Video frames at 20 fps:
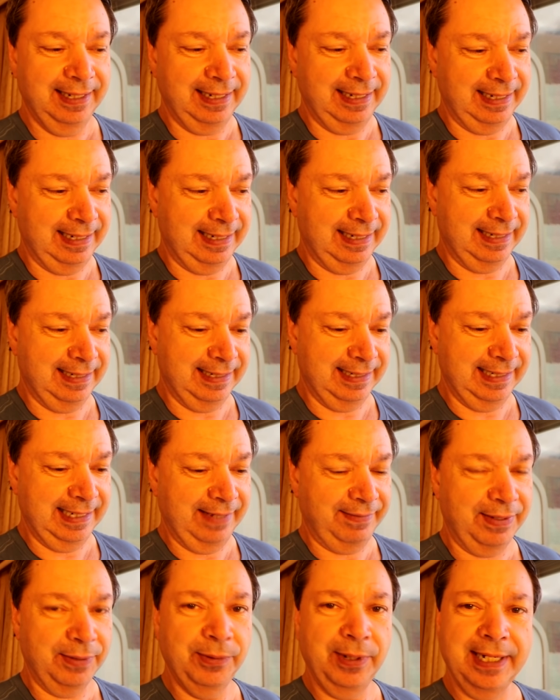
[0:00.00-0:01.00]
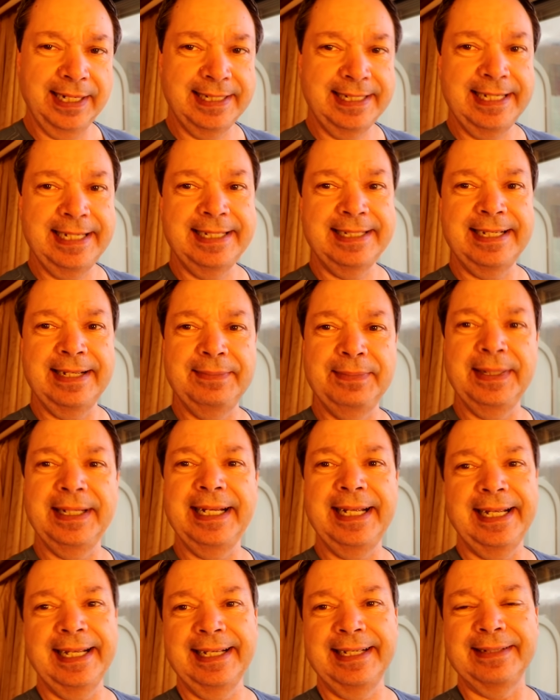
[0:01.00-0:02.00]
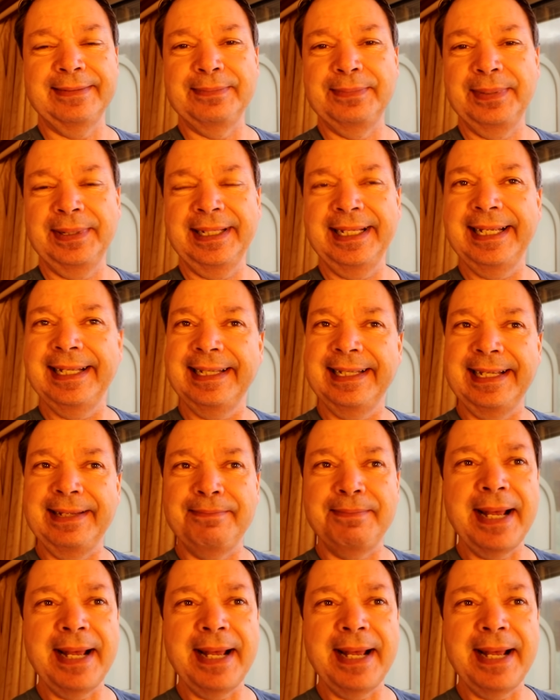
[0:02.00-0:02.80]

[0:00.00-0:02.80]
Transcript: If you want to see somebody completely